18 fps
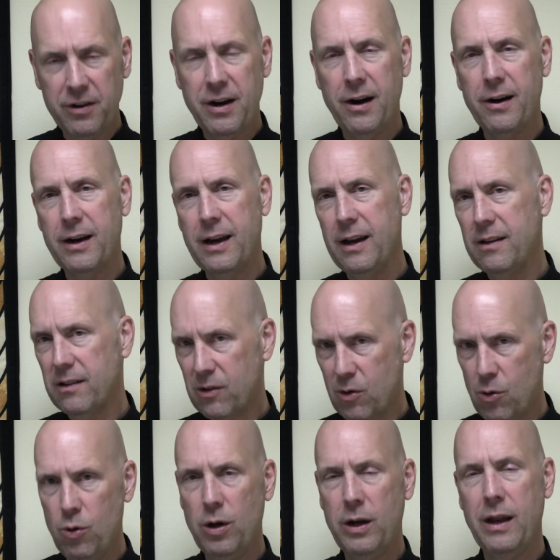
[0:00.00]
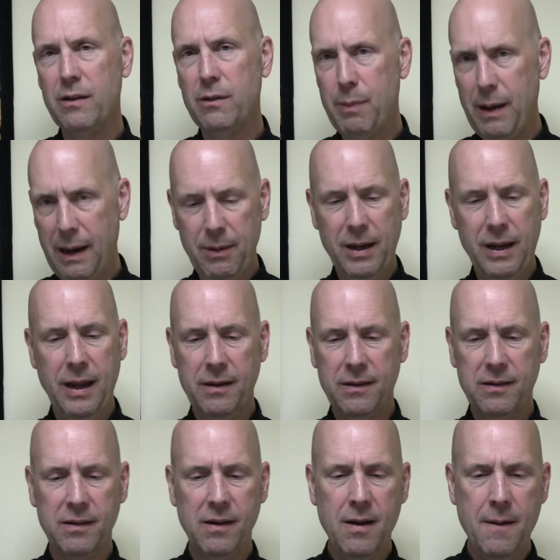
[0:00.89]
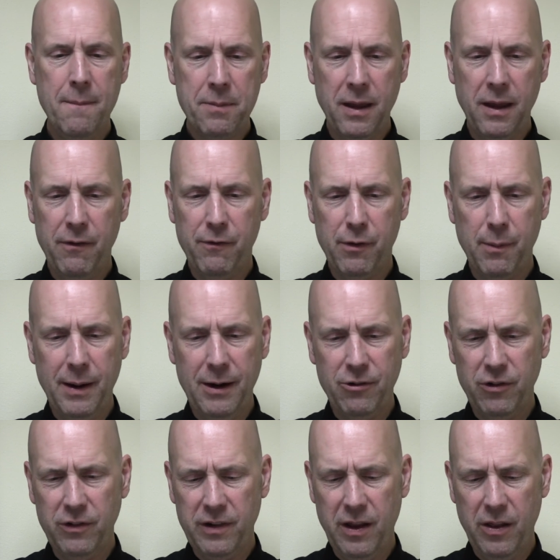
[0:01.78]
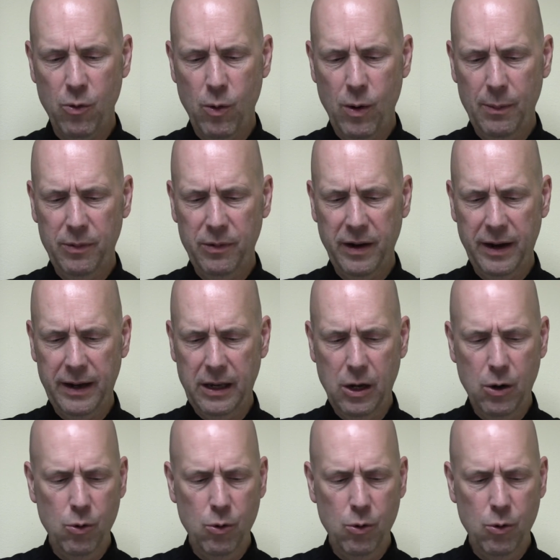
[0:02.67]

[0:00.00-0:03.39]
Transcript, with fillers: care kits, school kits, baby kits. Information's on the website.